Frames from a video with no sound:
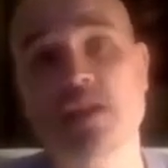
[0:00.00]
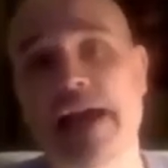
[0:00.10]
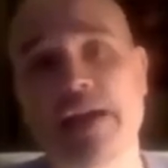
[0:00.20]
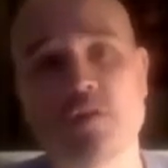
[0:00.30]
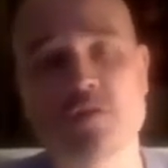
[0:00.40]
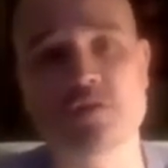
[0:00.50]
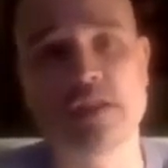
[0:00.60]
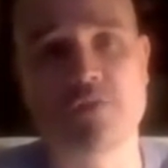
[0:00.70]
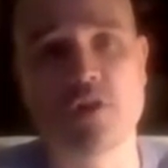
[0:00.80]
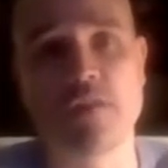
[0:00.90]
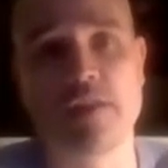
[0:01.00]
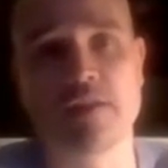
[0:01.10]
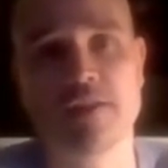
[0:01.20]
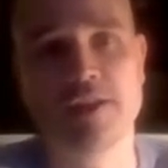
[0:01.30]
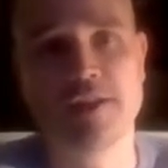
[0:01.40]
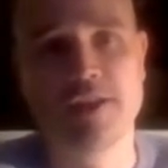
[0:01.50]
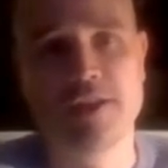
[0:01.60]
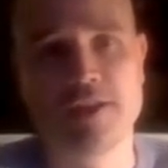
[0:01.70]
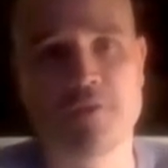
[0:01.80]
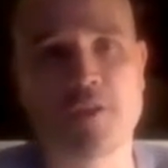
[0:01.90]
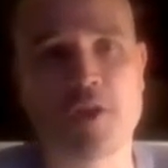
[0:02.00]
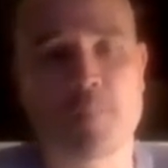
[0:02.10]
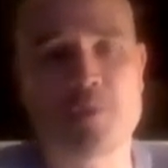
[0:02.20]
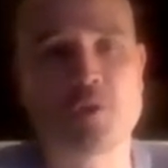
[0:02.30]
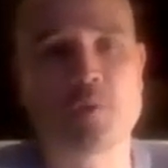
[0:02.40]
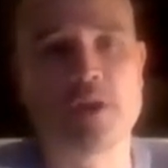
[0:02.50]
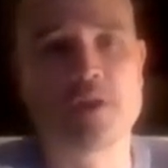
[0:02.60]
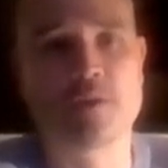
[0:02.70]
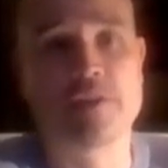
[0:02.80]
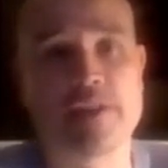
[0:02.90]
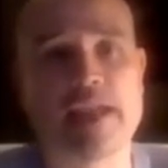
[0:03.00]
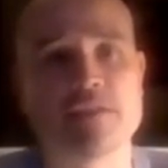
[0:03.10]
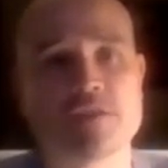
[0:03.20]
like us that you've got the you've got the opportunity to have your day in the